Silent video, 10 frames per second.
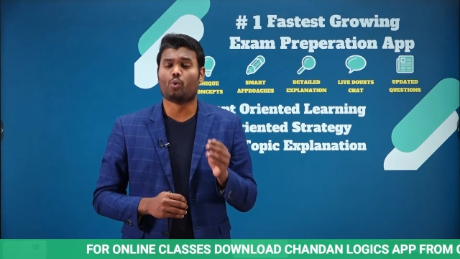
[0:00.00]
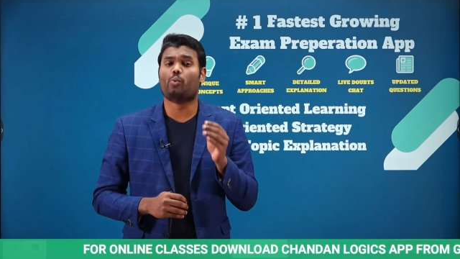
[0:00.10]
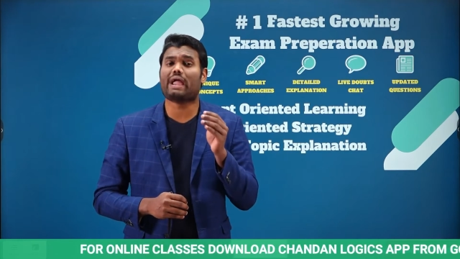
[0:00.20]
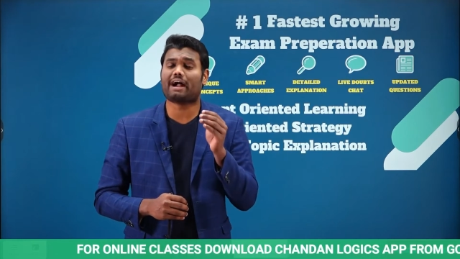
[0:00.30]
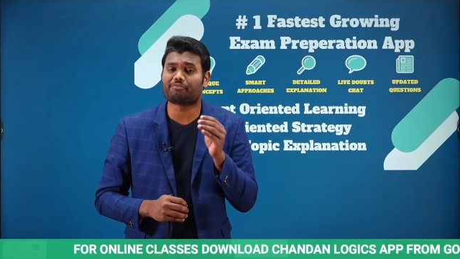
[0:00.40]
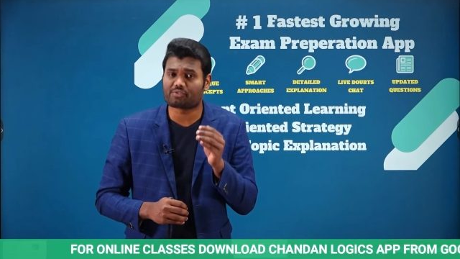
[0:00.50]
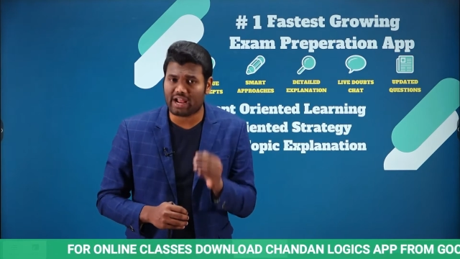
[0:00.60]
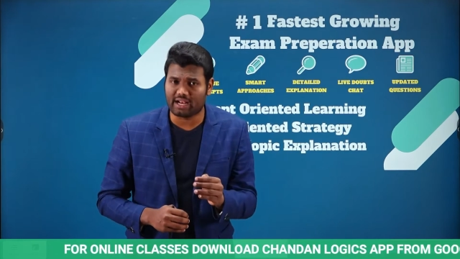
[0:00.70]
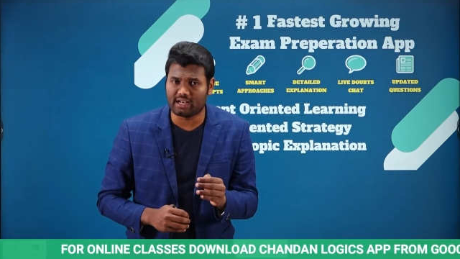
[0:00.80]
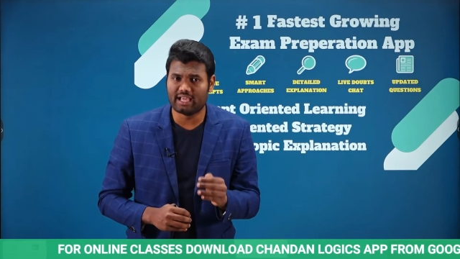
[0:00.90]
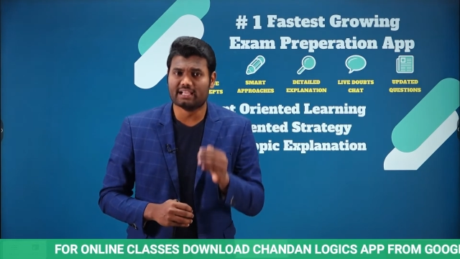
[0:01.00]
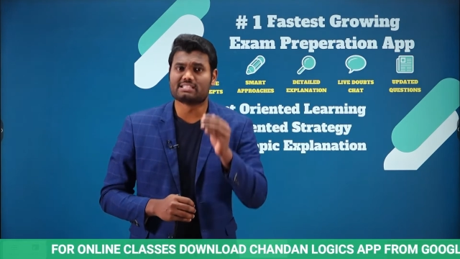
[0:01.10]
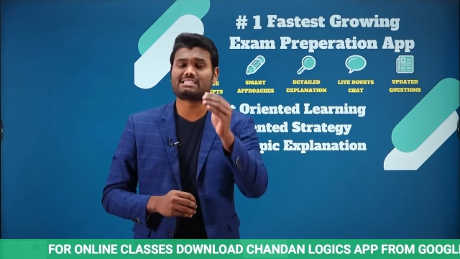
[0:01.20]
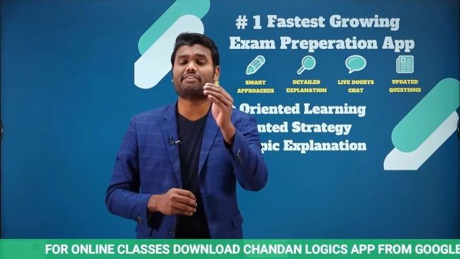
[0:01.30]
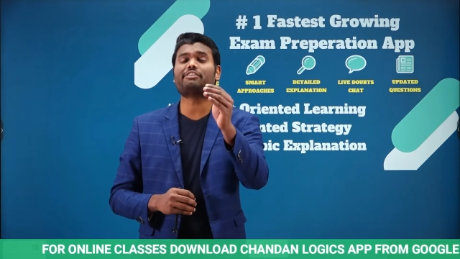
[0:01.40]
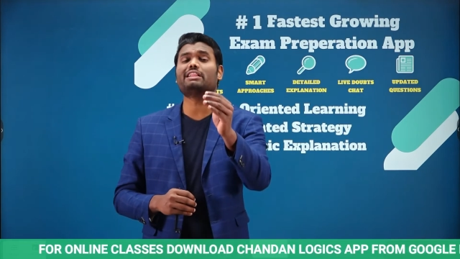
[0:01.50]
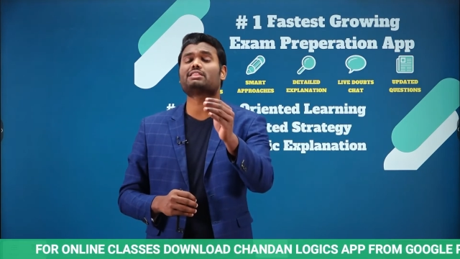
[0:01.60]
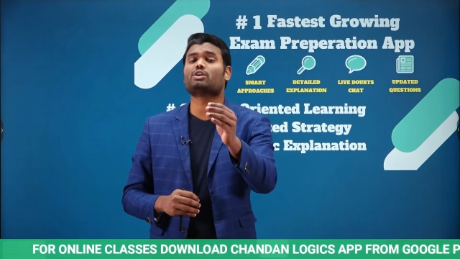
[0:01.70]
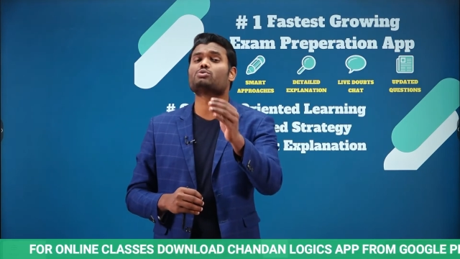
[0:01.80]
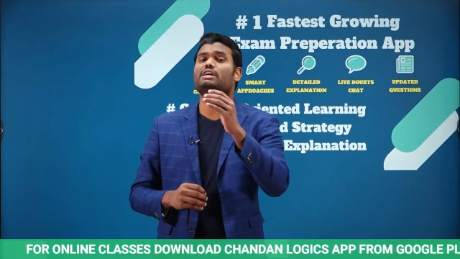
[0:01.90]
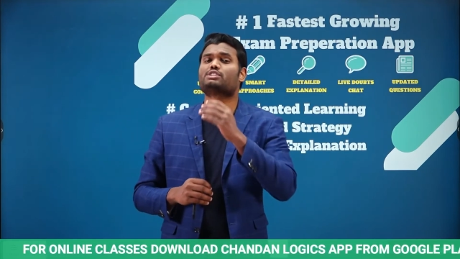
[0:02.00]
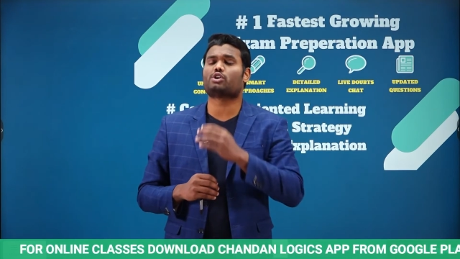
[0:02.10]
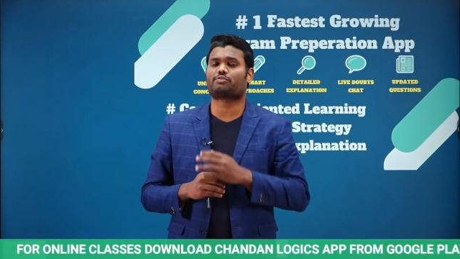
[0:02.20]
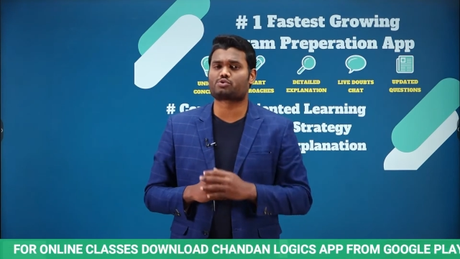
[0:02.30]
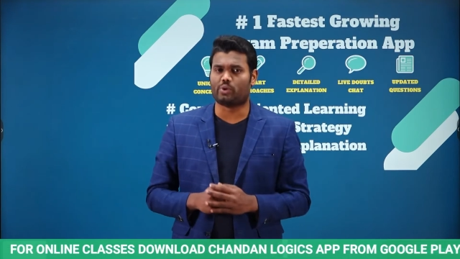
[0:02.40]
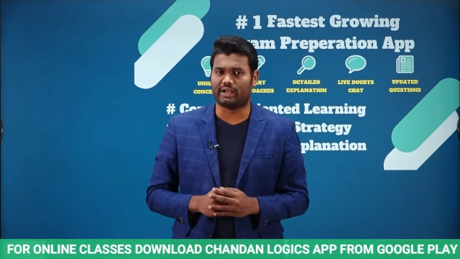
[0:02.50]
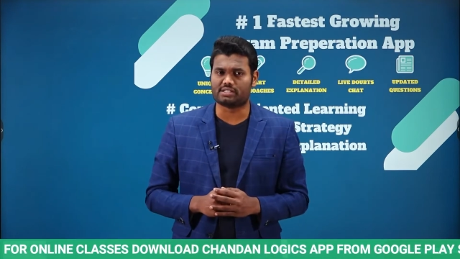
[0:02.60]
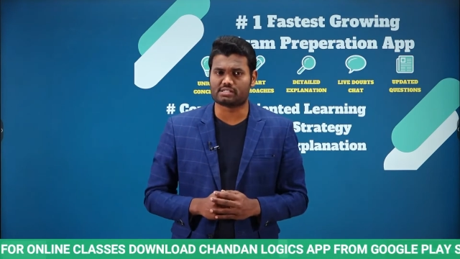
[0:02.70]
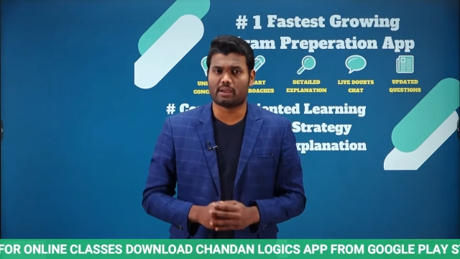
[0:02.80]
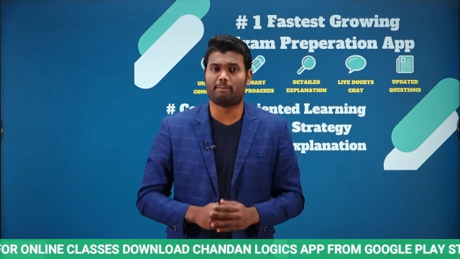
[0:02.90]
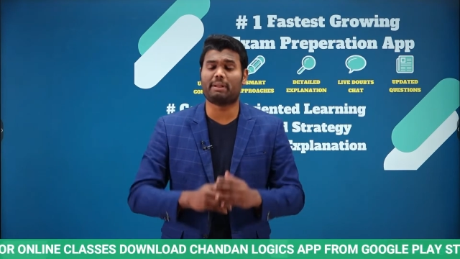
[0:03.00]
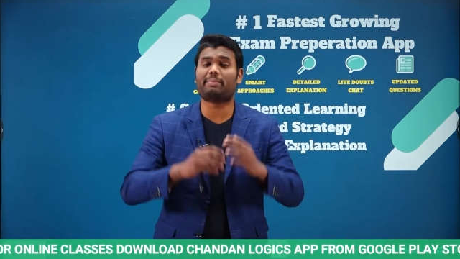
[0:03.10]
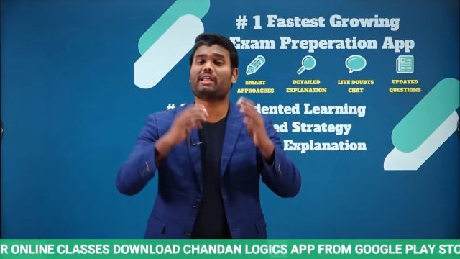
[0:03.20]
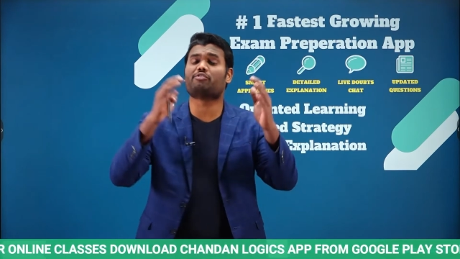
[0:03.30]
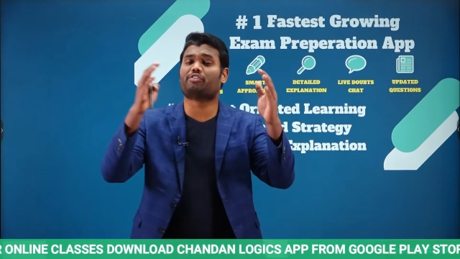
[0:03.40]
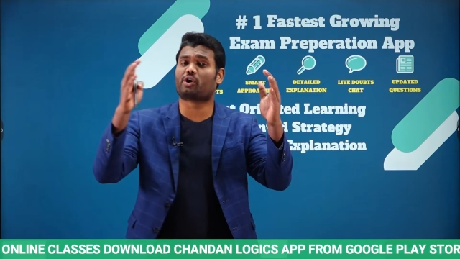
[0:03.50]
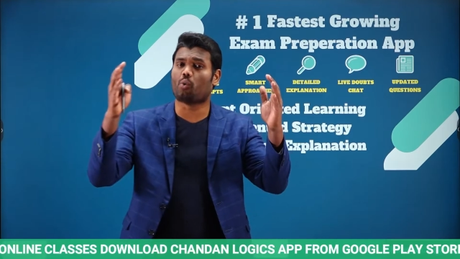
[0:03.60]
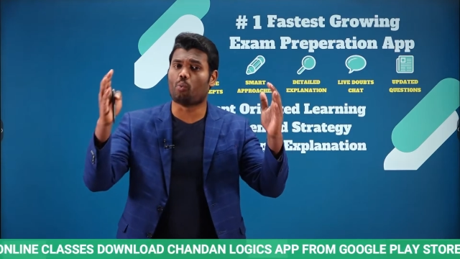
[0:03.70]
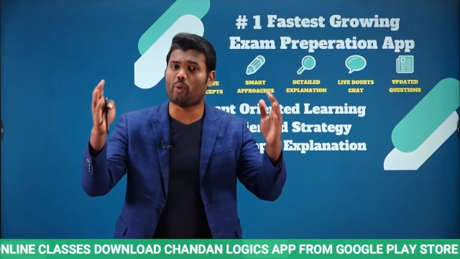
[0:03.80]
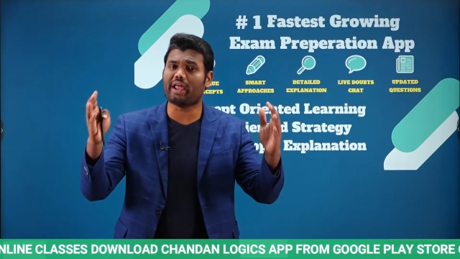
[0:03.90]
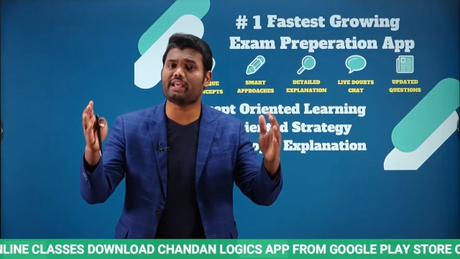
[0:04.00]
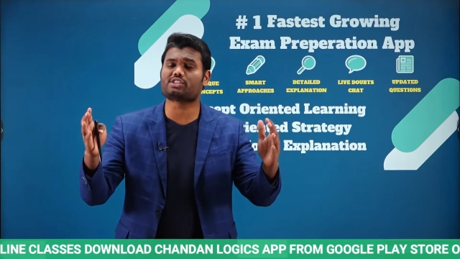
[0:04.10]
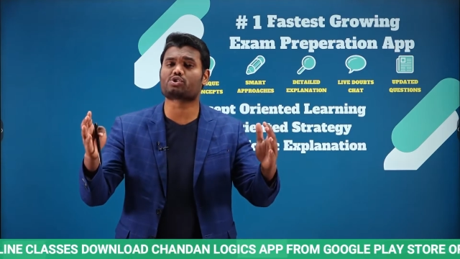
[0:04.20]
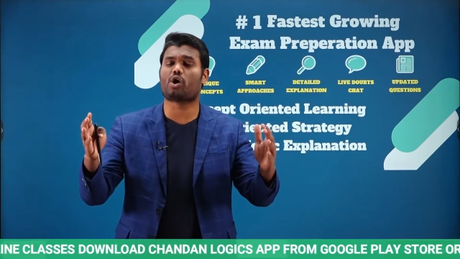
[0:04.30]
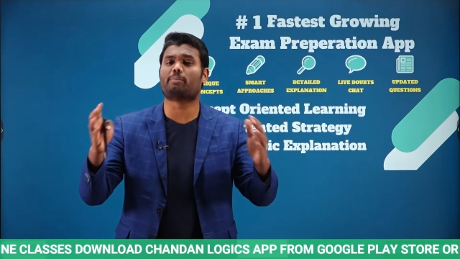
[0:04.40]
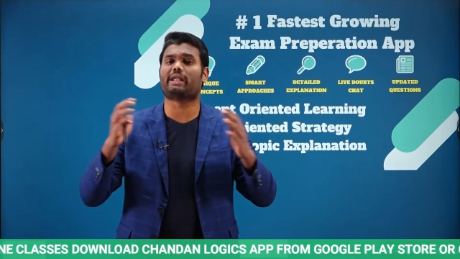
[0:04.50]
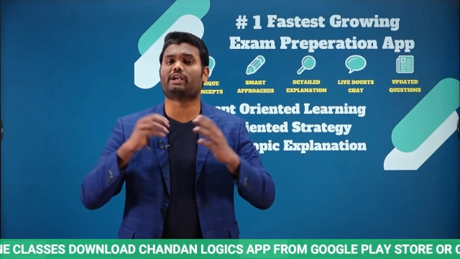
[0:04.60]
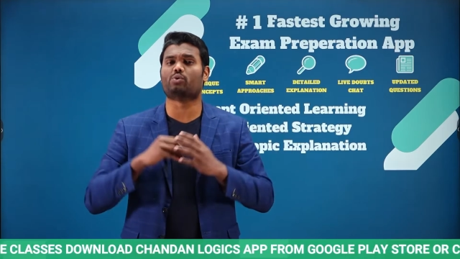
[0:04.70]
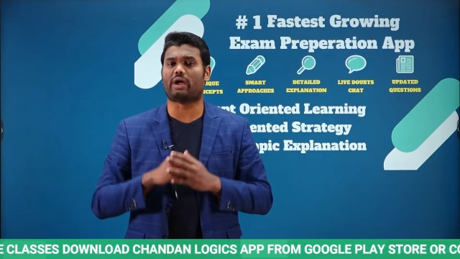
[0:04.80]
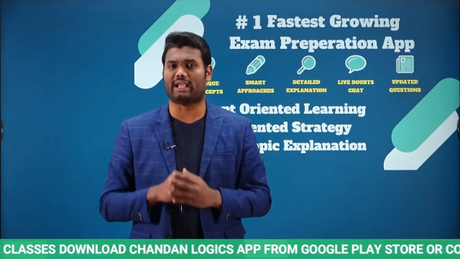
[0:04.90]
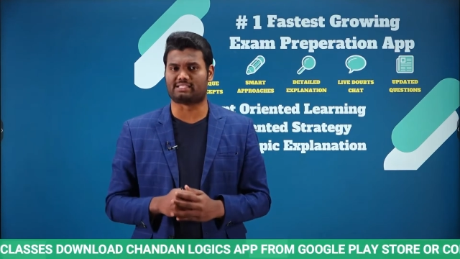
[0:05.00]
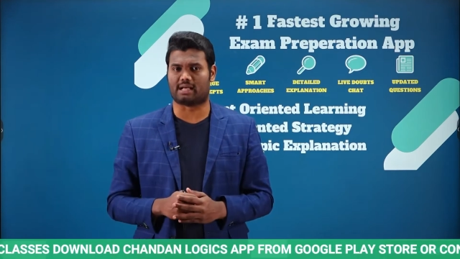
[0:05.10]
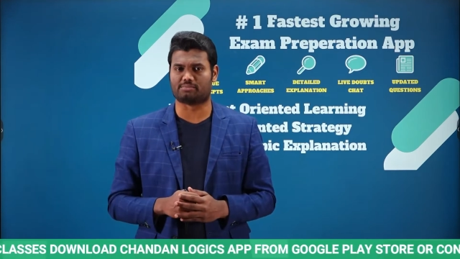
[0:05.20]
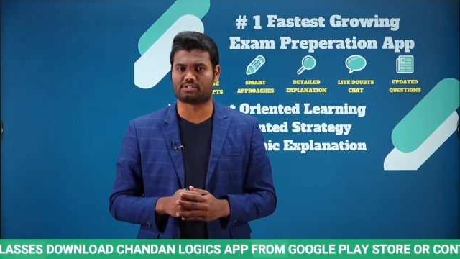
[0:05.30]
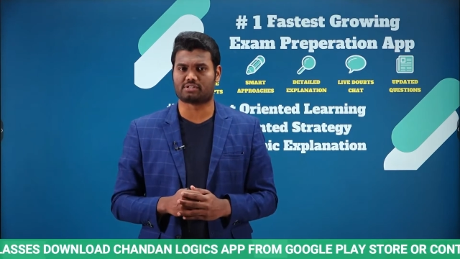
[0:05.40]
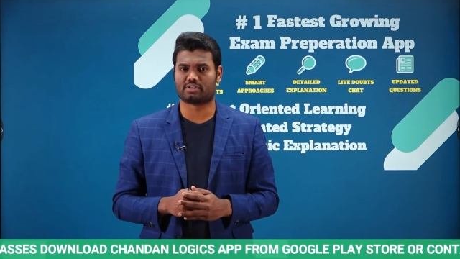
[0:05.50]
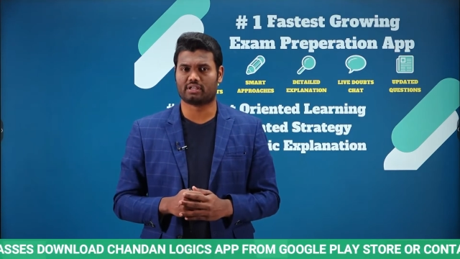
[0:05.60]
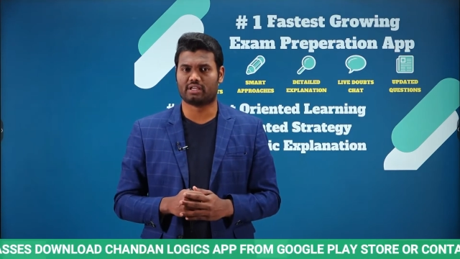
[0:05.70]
we have trained several thousands of students preparing for various competitive exams.